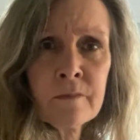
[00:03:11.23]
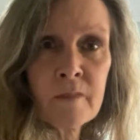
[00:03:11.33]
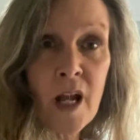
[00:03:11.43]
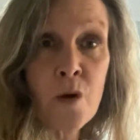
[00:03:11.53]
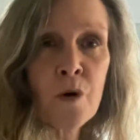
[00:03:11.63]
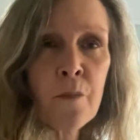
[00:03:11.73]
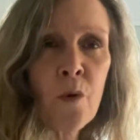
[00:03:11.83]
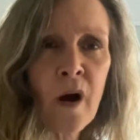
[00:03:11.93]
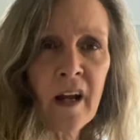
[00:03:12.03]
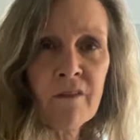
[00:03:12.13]
And we're
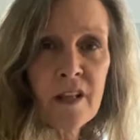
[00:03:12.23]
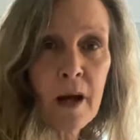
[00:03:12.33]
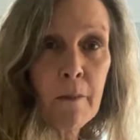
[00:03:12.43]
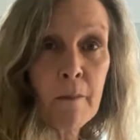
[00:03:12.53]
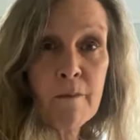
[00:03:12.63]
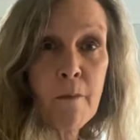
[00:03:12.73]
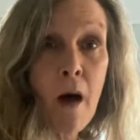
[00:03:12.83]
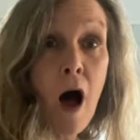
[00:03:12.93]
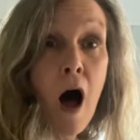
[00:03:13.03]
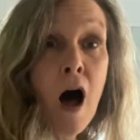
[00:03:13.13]
praying for that
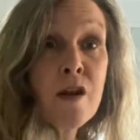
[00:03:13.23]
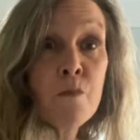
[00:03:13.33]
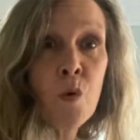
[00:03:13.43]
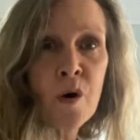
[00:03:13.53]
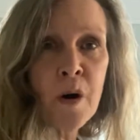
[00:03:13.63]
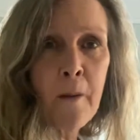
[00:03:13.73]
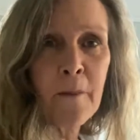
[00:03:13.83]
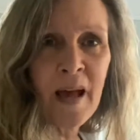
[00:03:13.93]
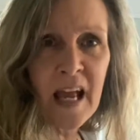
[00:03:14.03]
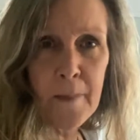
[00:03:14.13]
unborn
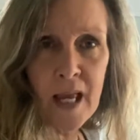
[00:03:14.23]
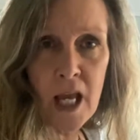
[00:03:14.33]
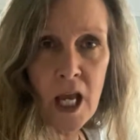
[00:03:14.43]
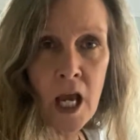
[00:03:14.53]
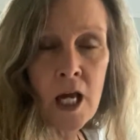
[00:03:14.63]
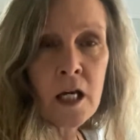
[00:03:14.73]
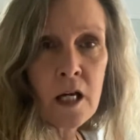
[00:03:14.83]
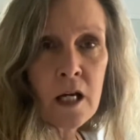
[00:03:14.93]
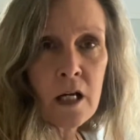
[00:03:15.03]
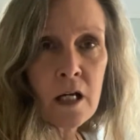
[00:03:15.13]
baby.
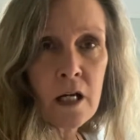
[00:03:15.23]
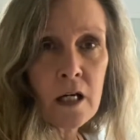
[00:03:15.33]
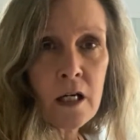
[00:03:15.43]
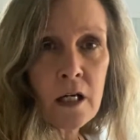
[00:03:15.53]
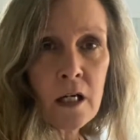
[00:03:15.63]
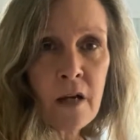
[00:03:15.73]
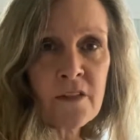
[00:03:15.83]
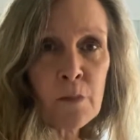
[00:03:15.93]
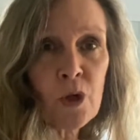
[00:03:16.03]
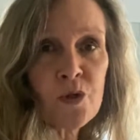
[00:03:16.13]
And this
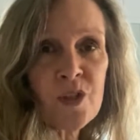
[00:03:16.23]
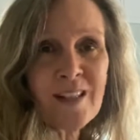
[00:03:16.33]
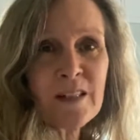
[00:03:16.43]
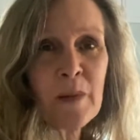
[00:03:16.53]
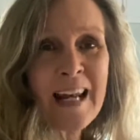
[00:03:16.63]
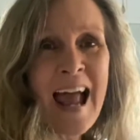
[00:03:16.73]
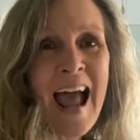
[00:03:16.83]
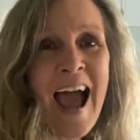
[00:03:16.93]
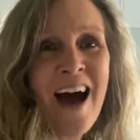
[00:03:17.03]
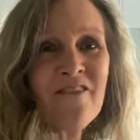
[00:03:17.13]
person's been
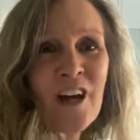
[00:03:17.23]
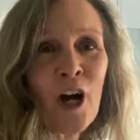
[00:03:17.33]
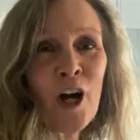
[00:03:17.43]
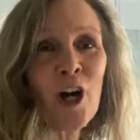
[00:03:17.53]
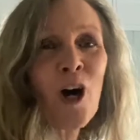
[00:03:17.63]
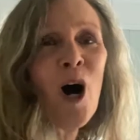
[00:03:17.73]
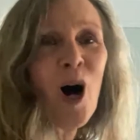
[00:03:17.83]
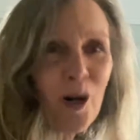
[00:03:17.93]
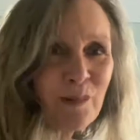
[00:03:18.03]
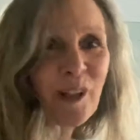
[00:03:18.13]
having
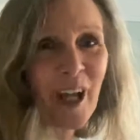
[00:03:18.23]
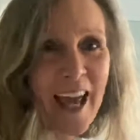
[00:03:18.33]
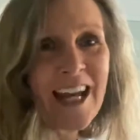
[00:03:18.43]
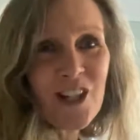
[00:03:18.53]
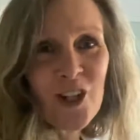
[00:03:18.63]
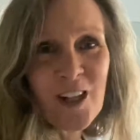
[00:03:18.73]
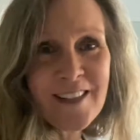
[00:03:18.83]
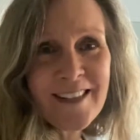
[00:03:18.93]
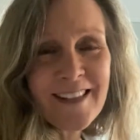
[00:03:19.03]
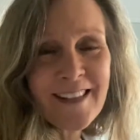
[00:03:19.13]

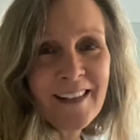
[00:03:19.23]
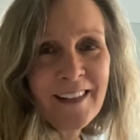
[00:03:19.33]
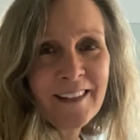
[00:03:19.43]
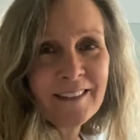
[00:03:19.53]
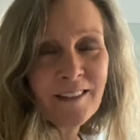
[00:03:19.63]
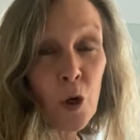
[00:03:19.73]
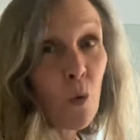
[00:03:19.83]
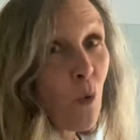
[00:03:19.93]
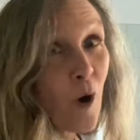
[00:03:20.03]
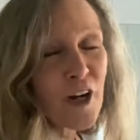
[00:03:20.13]
complications.
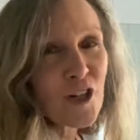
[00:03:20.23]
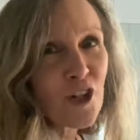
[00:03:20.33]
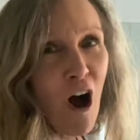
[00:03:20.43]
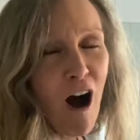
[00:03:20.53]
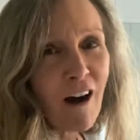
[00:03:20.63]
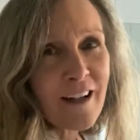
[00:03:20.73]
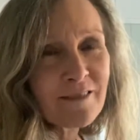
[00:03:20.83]
What a shock.